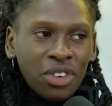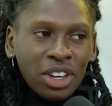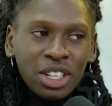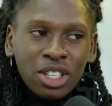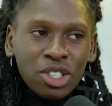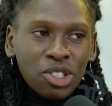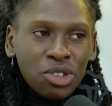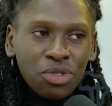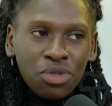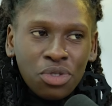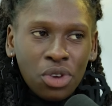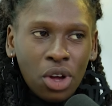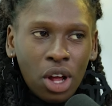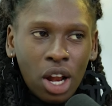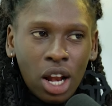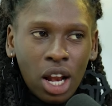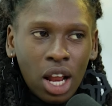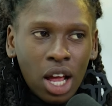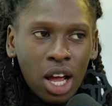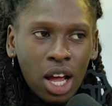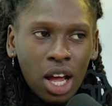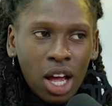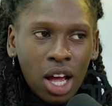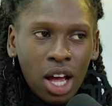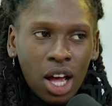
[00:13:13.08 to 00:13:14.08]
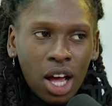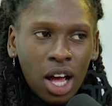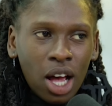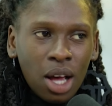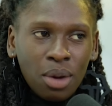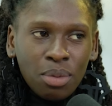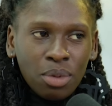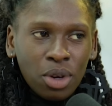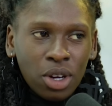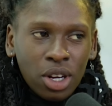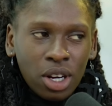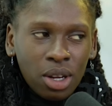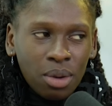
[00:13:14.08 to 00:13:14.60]
First of all,
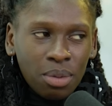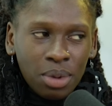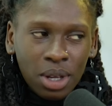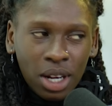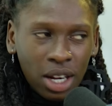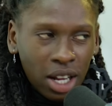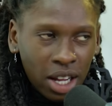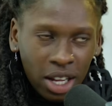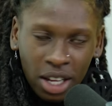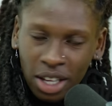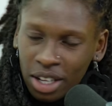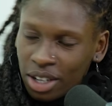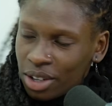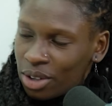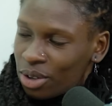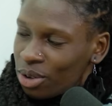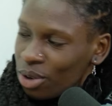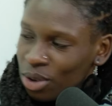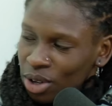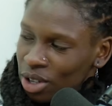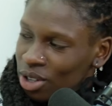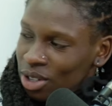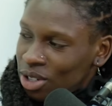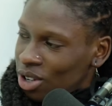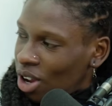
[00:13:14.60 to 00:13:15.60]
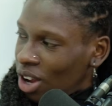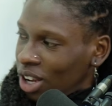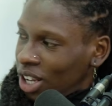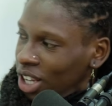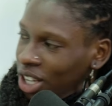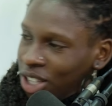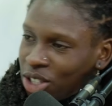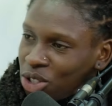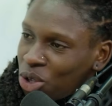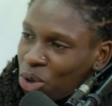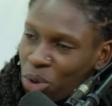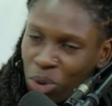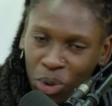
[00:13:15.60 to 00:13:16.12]
I'm going to be like, who are you talking to?